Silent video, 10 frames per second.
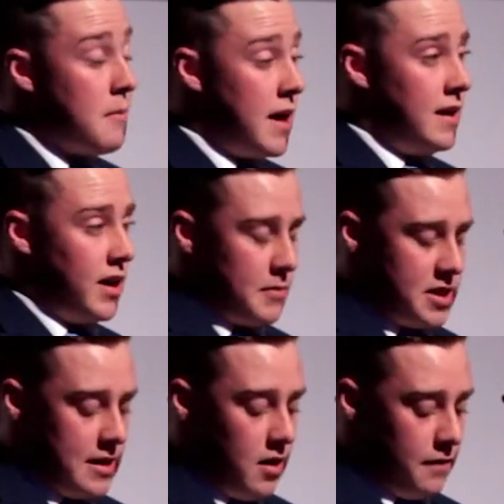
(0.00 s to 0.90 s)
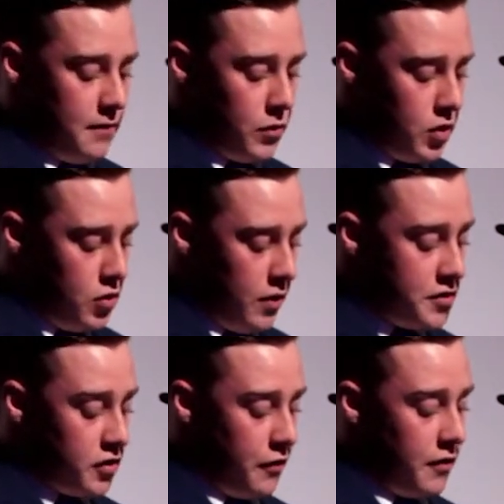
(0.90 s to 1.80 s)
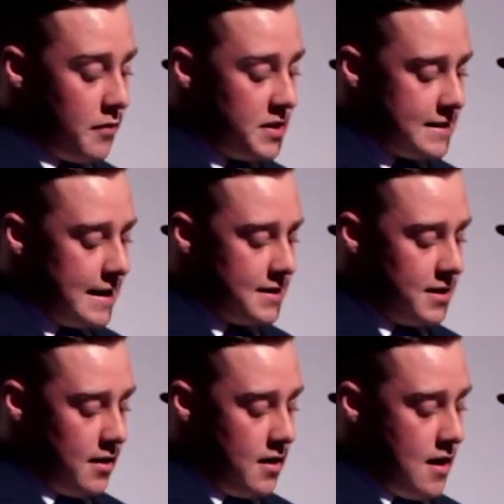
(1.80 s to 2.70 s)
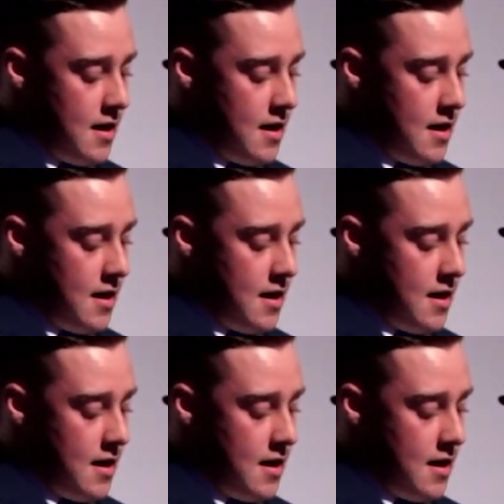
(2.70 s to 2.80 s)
Many like myself, who have suffered from dyslexia,